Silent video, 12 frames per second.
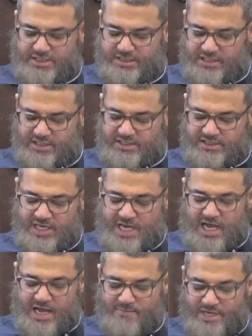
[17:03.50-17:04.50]
there is
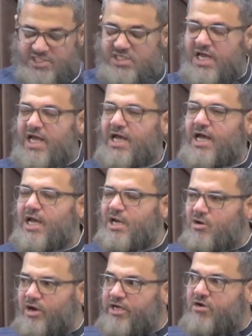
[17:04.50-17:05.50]
a maslahah, a
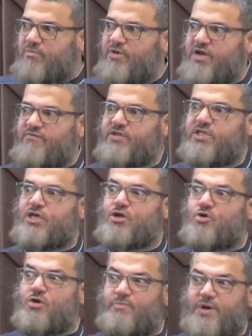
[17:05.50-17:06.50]
greater benefit in
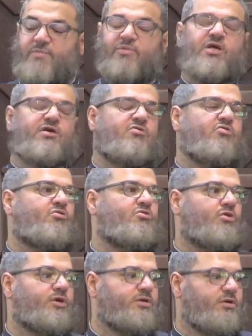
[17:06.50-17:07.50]
going public or
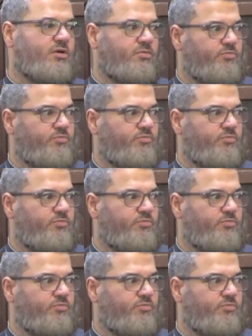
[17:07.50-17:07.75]
going